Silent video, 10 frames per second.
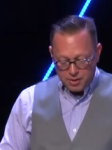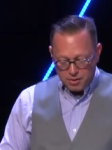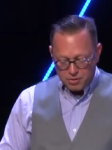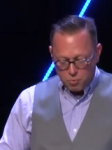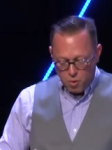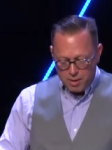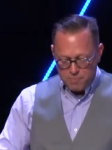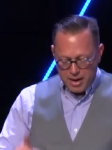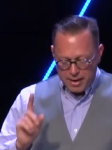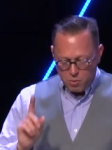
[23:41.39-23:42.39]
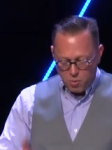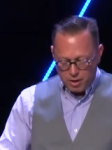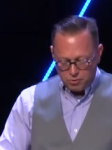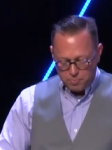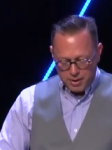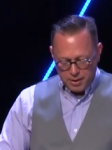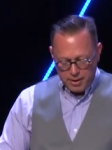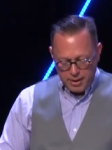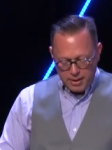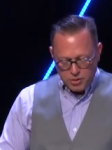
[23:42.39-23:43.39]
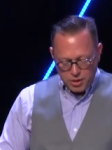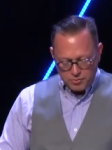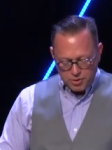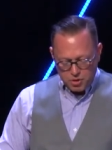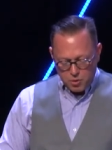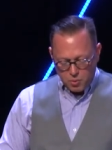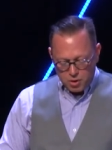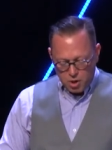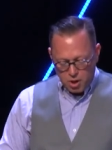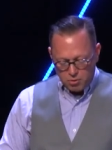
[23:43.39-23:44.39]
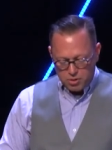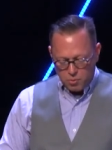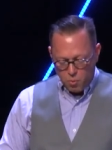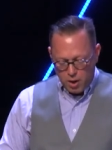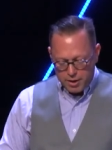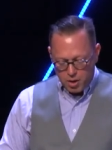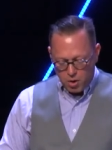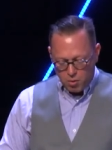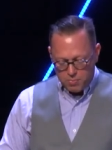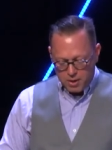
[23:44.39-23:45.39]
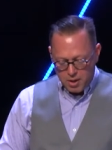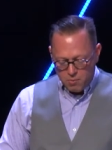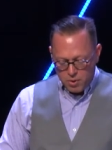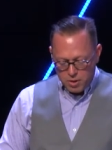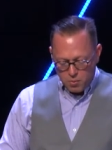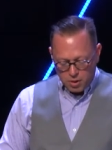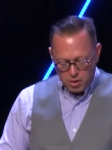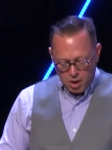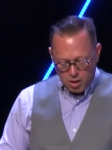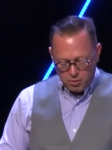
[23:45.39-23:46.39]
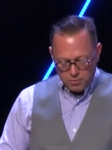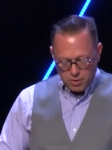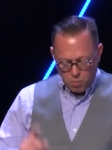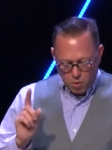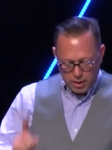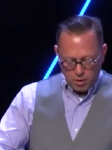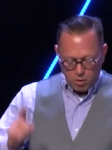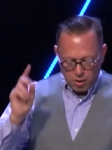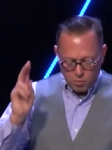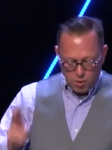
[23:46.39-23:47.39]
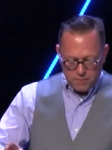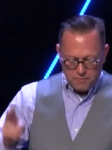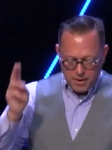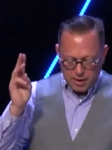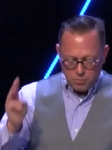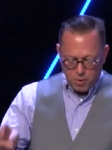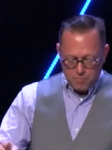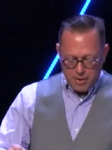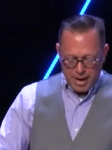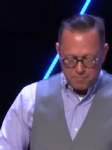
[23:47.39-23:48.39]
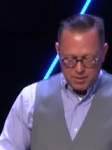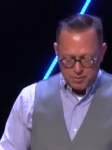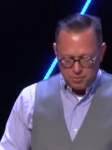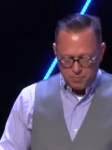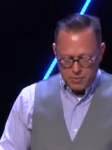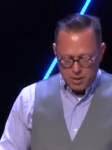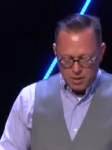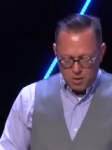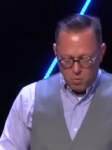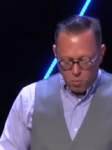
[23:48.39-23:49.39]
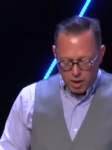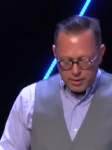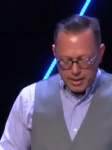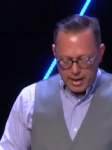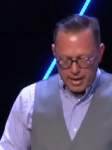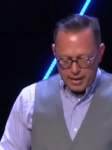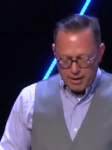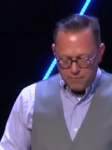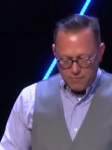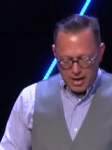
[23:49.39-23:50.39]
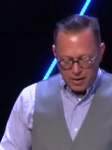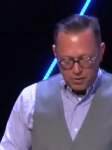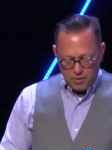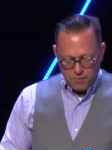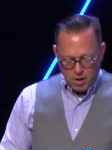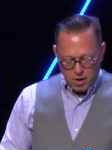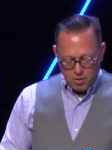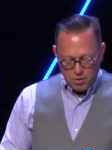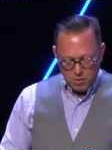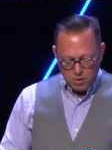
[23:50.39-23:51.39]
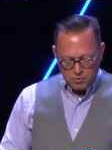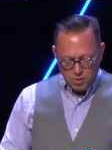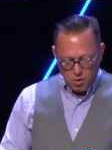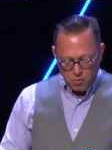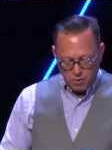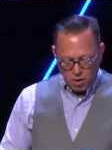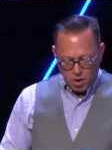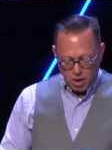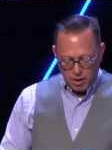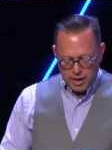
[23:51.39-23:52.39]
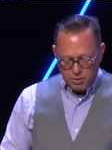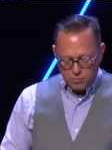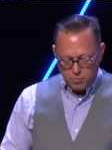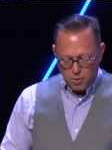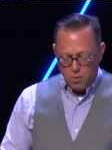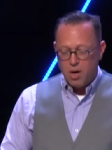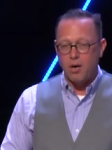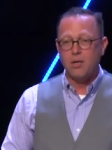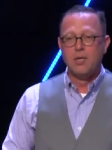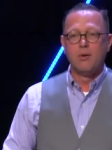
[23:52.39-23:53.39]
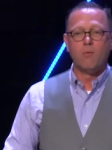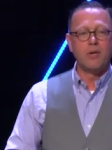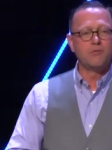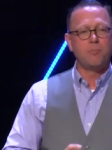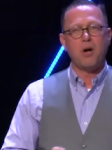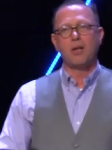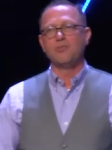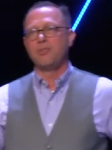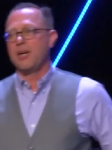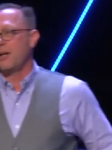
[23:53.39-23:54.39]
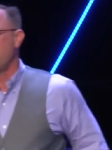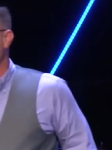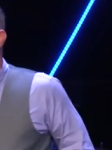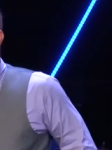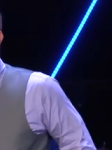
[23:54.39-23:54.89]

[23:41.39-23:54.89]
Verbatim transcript: There is one body, one Spirit, just as you were called to one hope when you were called, the one Lord, one faith, one baptism one God and Father of all, who is over all and through all. What is Paul saying there?